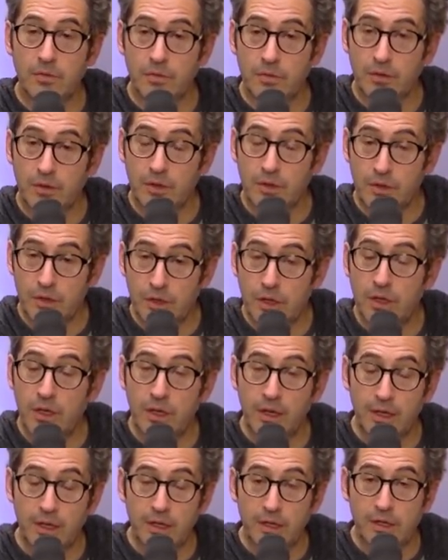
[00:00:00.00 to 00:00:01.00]
the
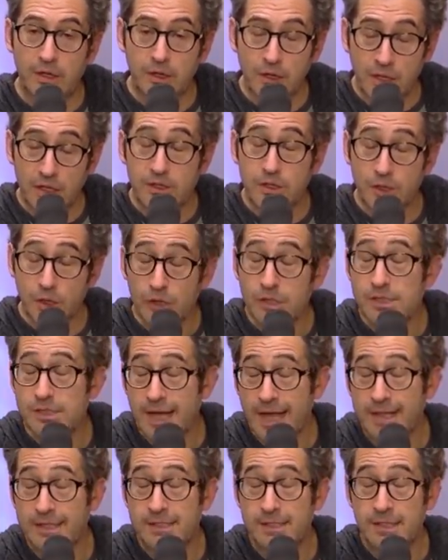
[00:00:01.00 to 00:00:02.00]
it's your
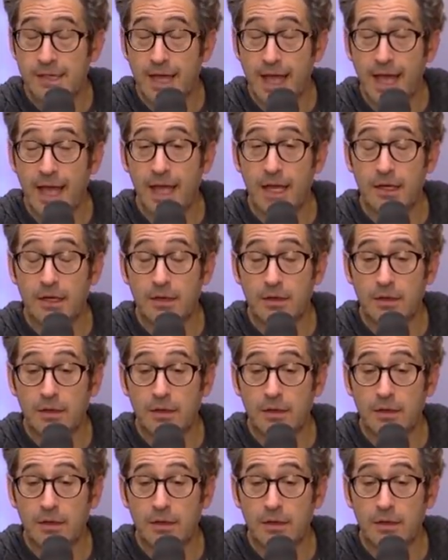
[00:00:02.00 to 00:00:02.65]
sense that